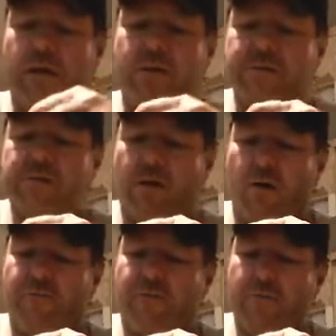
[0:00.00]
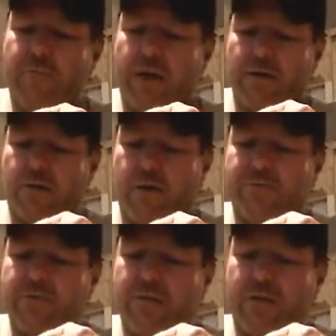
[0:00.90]
This is all from
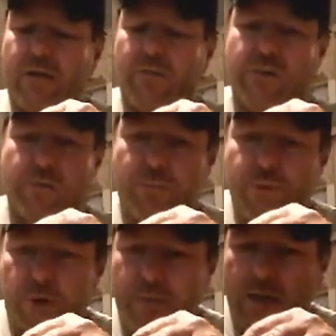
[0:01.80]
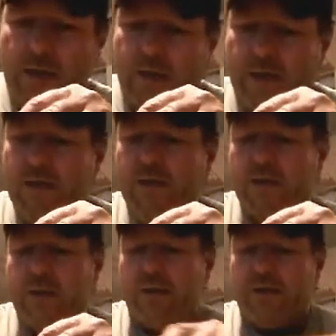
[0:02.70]
Mancraft, and when you want to put it back in,
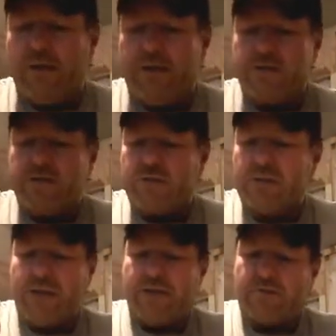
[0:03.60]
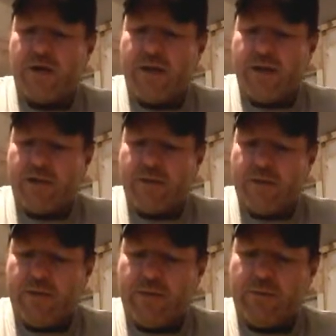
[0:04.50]
You just slide it right in
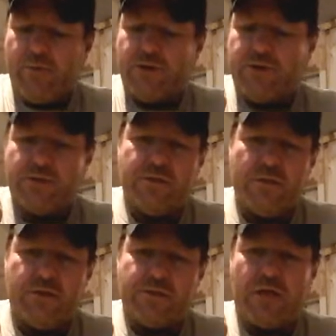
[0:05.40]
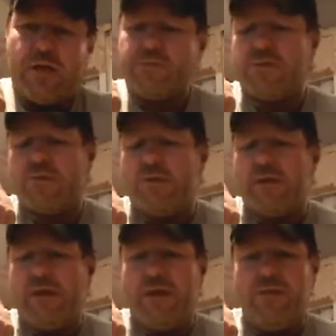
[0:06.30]
and push it until it stops.
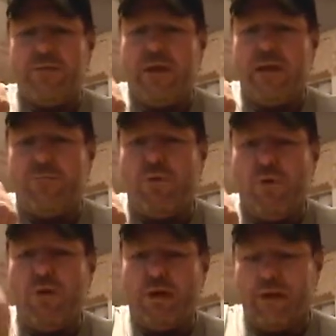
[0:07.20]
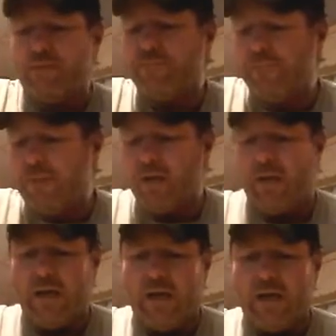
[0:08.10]
And you can't pull on it.
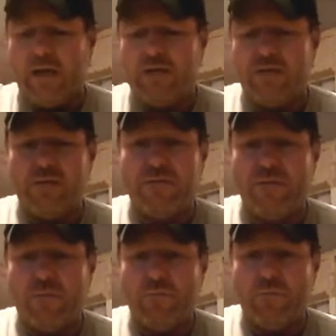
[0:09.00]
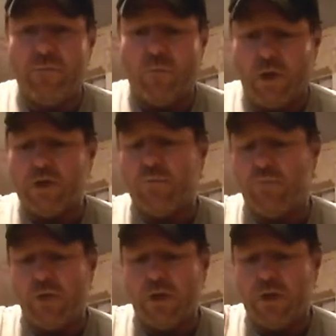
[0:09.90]
I guess if you wanted to
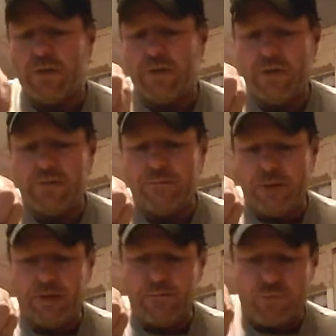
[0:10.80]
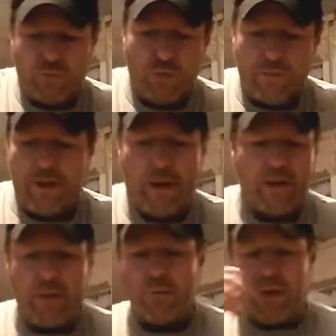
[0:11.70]
pull on it and rip it
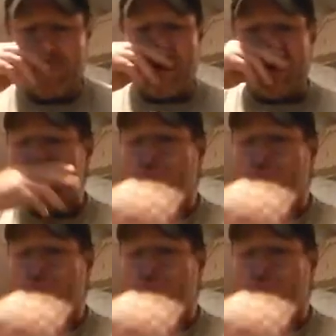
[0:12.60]
out, it would come out.